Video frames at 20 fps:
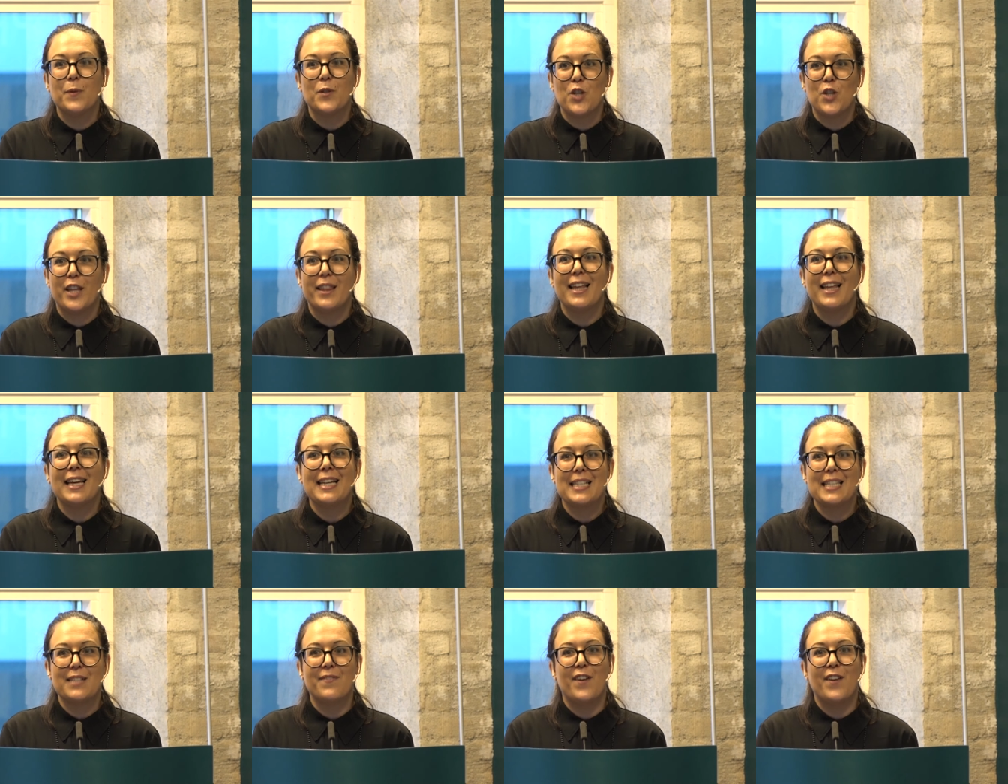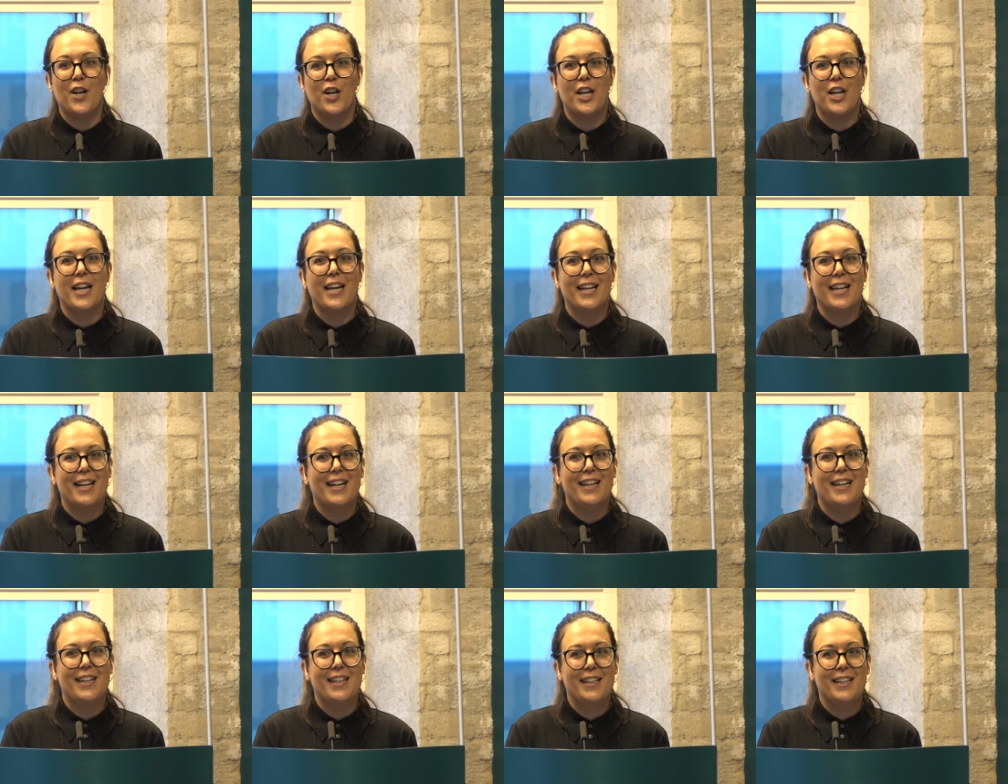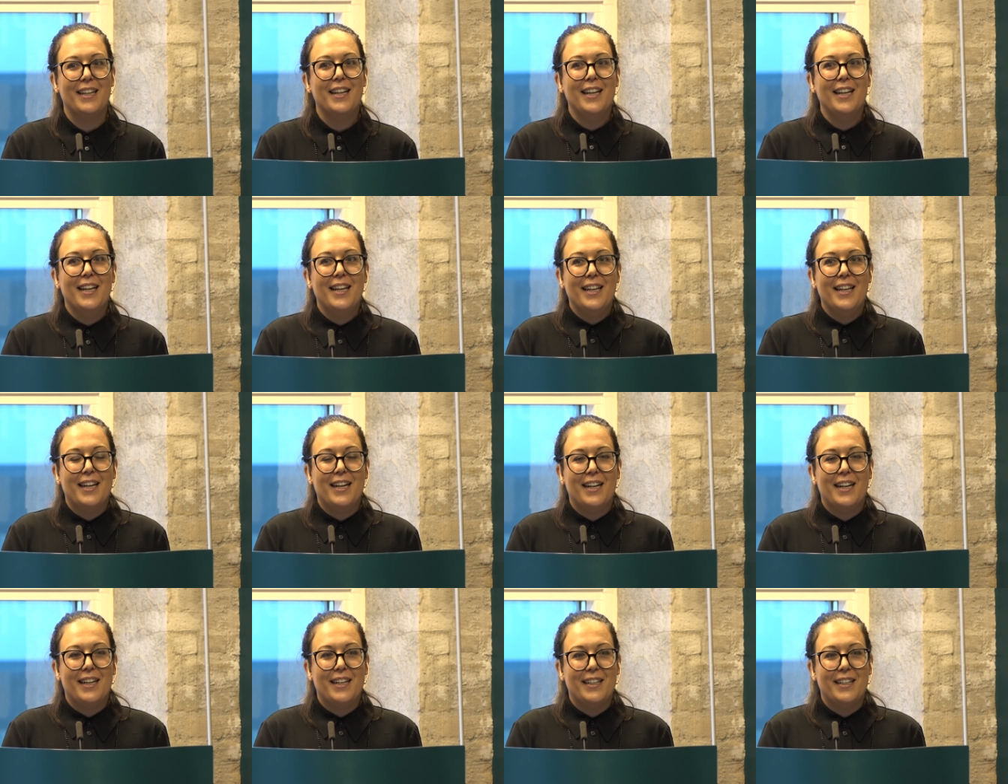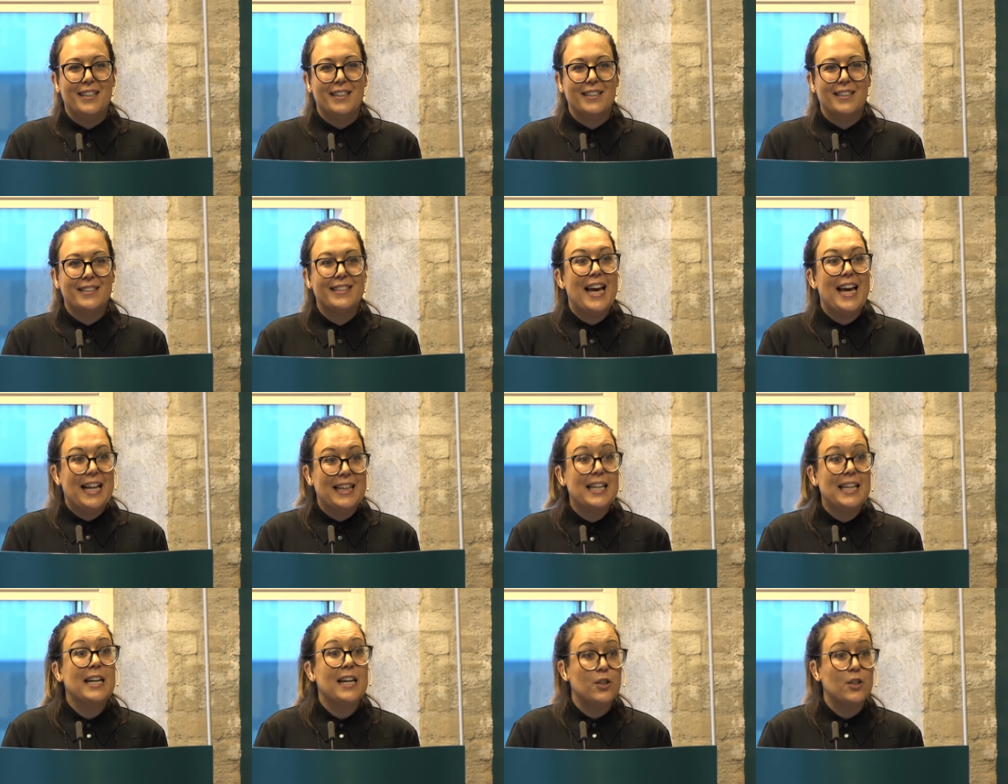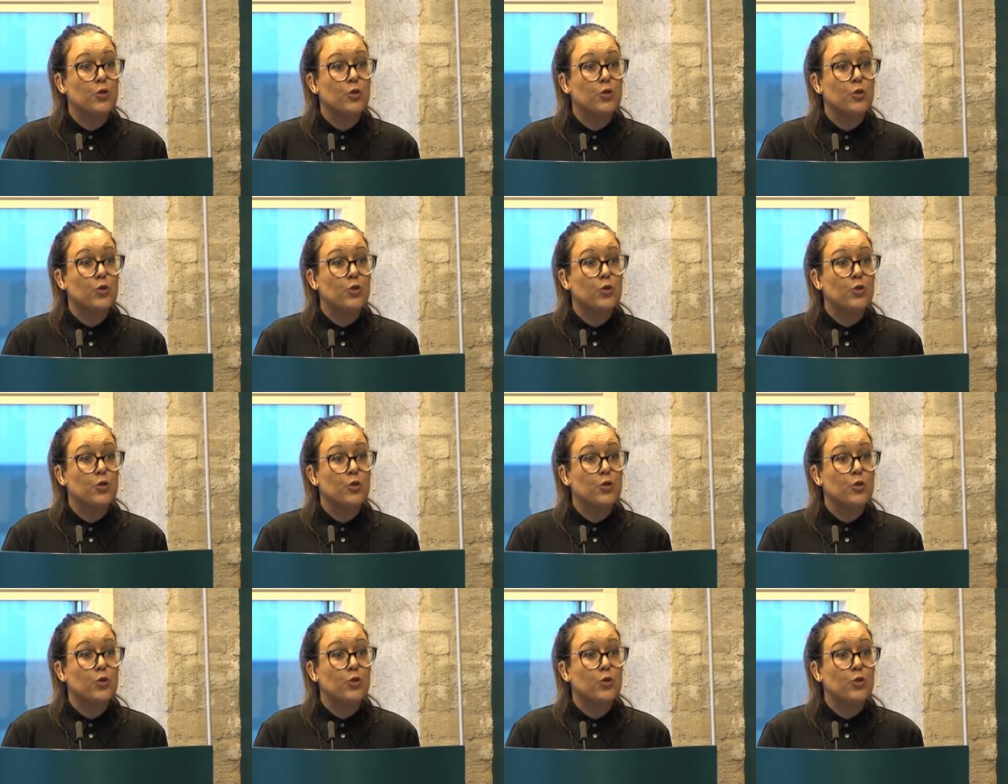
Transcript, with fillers: which I think is very uh, telling.